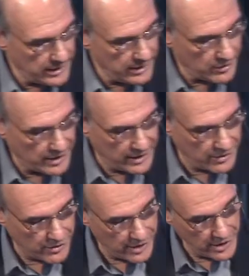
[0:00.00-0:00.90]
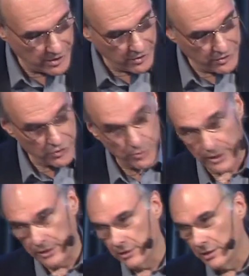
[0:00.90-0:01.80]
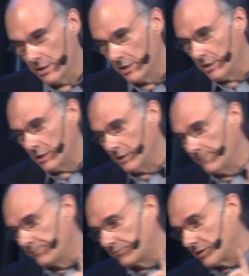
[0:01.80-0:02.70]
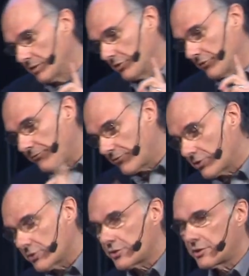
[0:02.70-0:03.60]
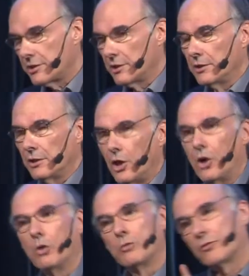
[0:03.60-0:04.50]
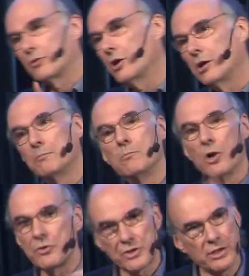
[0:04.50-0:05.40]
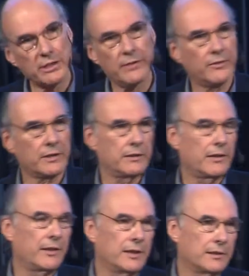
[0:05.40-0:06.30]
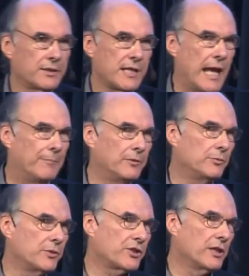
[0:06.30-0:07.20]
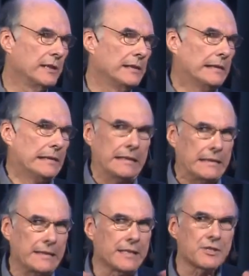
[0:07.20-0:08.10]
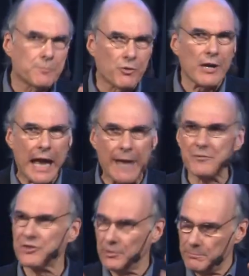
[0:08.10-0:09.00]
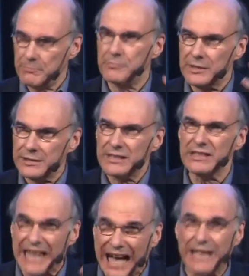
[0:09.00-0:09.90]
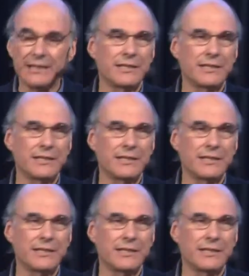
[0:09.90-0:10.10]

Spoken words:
here in Sweden. The first overall most significant thing that's happened, which is perhaps not